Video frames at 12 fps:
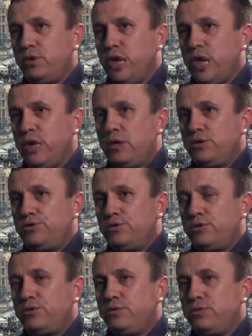I can clearly
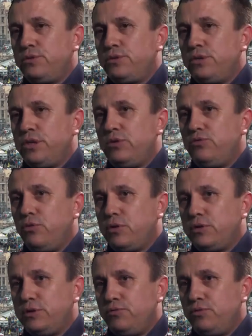see that there
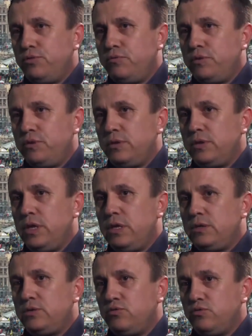is no proof
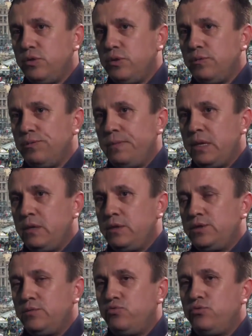of his guilt.
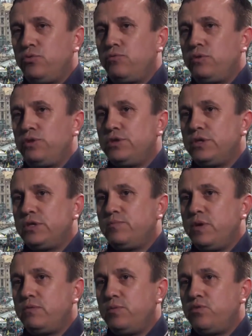Whether they will
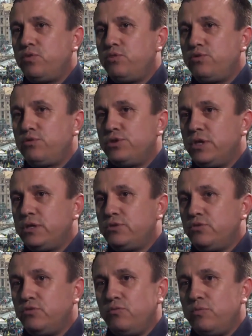be obtained later,
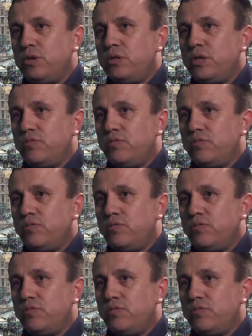I don't know.